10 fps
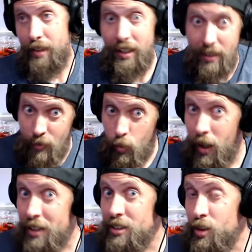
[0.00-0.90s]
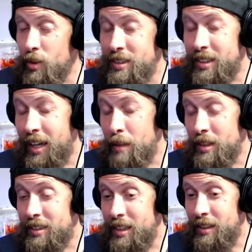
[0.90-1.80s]
thank you for watching Twisted
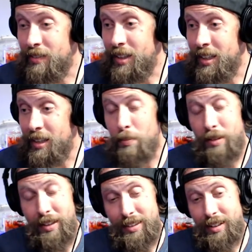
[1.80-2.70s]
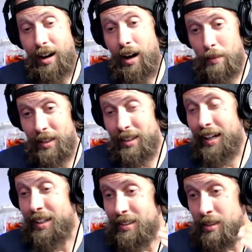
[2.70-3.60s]
Gaming TV. Please comment,
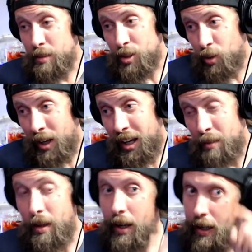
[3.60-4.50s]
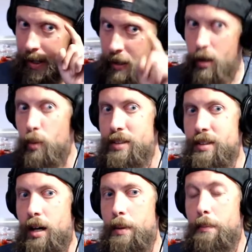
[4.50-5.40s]
like, and subscribe. I always
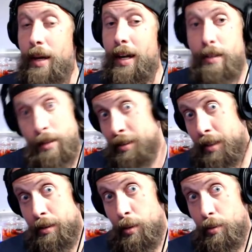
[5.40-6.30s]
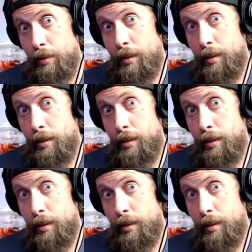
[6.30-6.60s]
comment back because I do.